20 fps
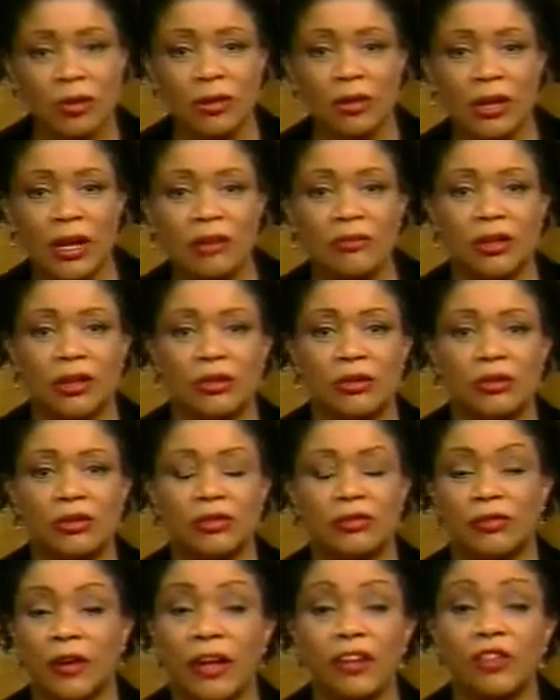Lovey, who's
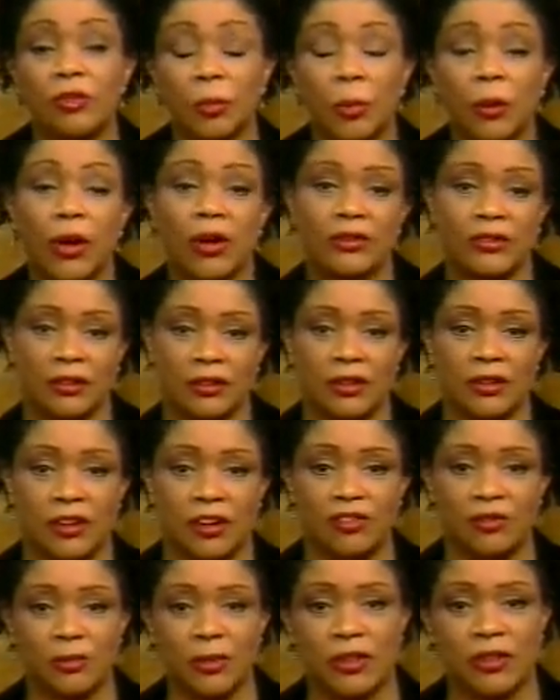the Vice President
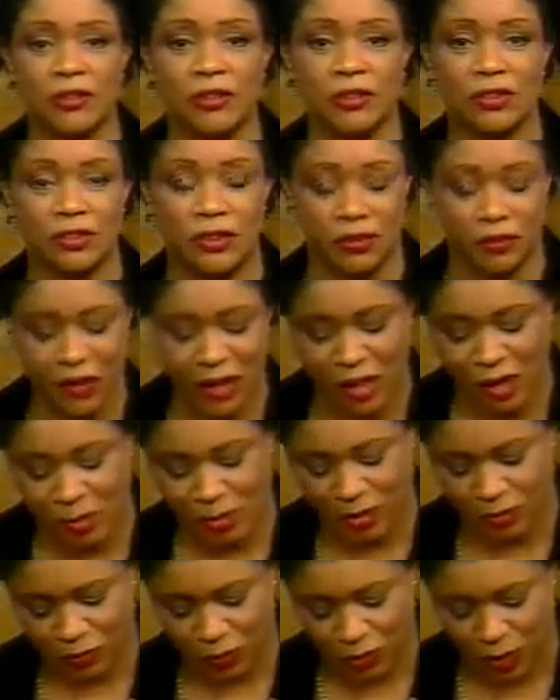of Business
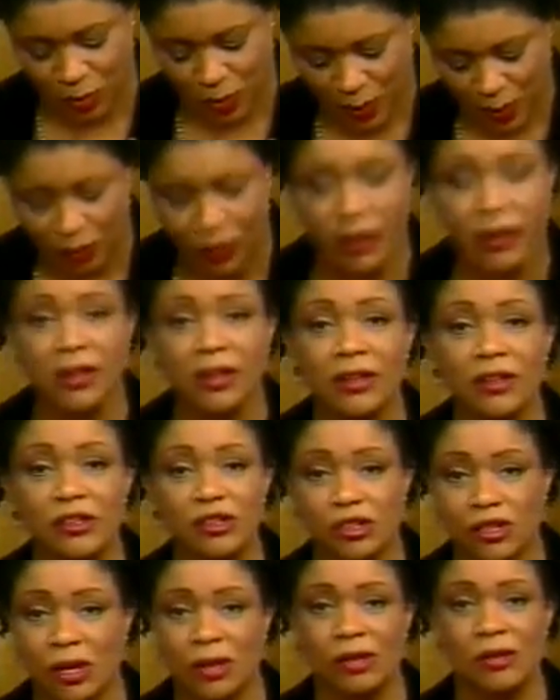Development for American
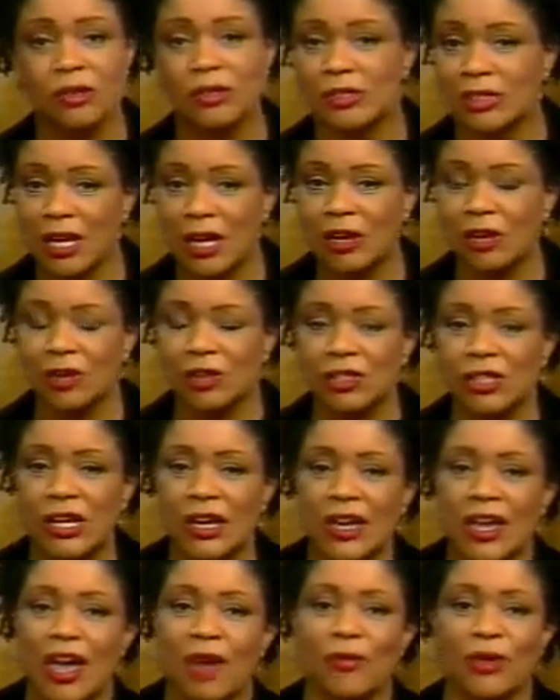Shuttle Tankers.
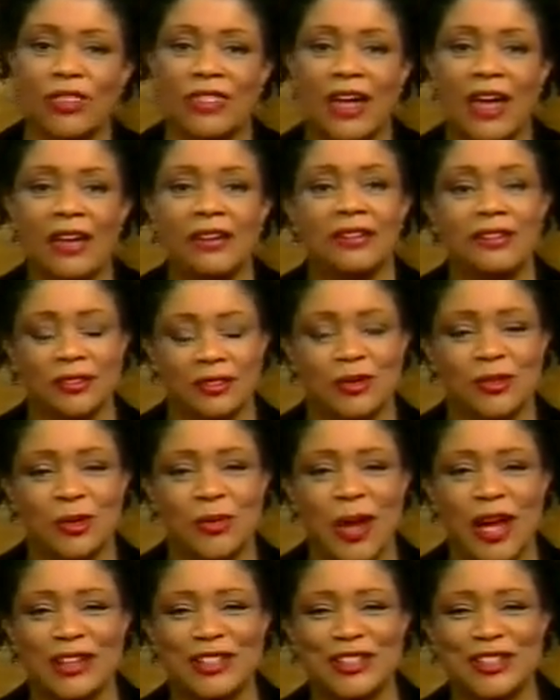And with that, we're
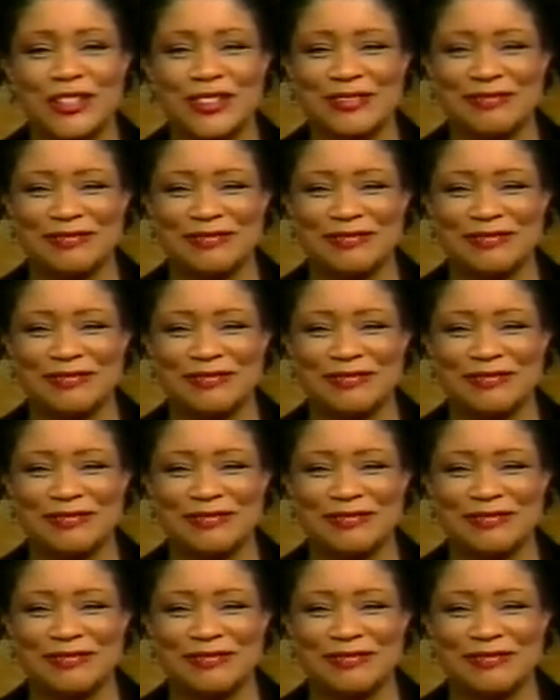back to you.